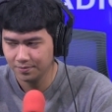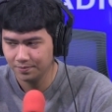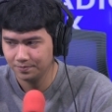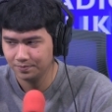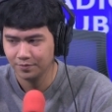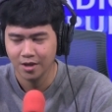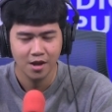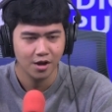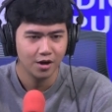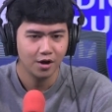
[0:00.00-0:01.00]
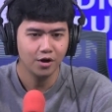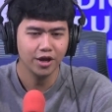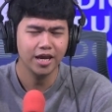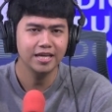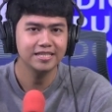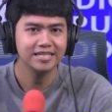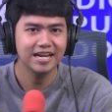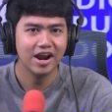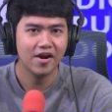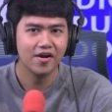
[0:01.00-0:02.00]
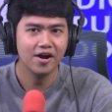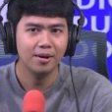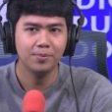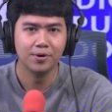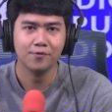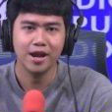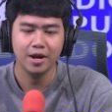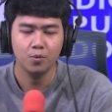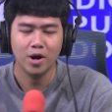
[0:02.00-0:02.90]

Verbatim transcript: Yes. Okay. Is there a parade?